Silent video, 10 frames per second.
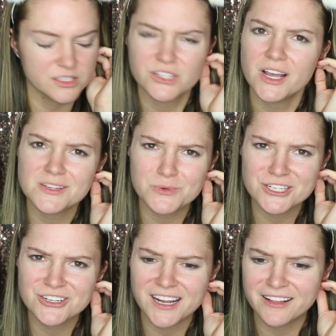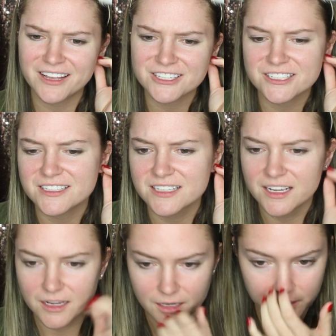Do you guys wish on eyelashes?
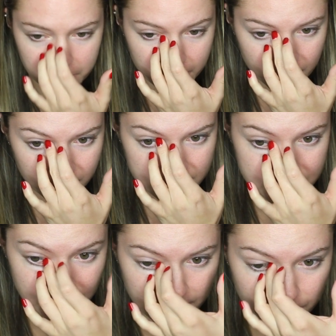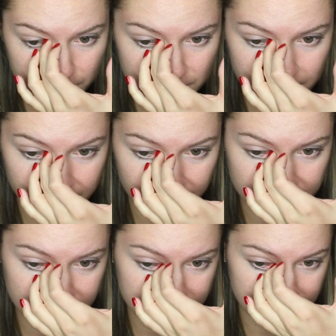Because I wish on
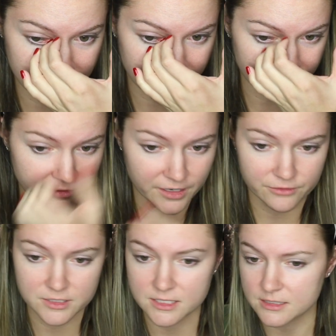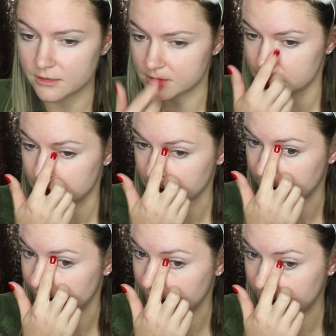eyelashes and I have ever since I was a little
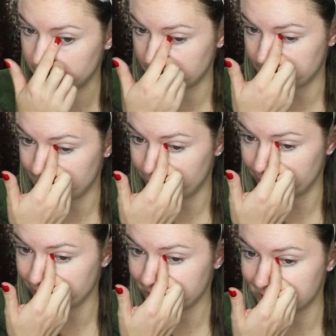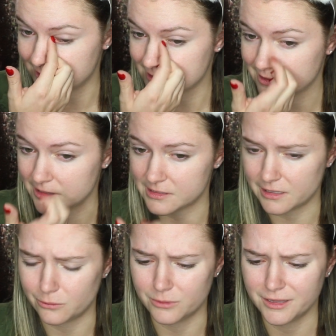kid, but my boyfriend doesn't, and he's
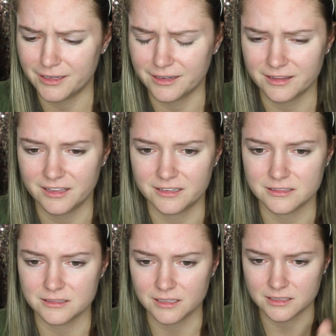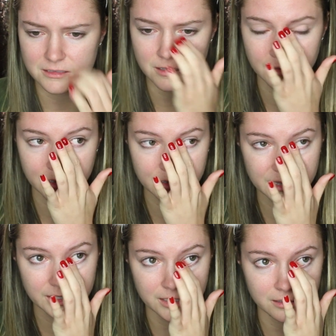like, what the heck? That's not like a
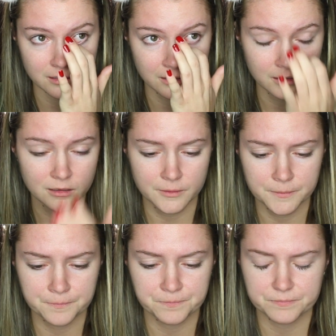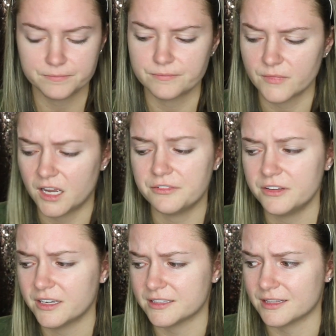thing. I
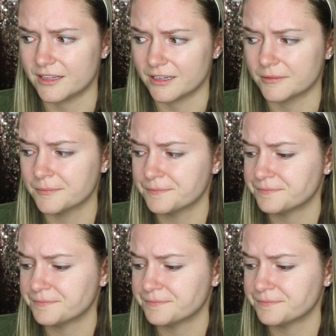feel like it's a thing.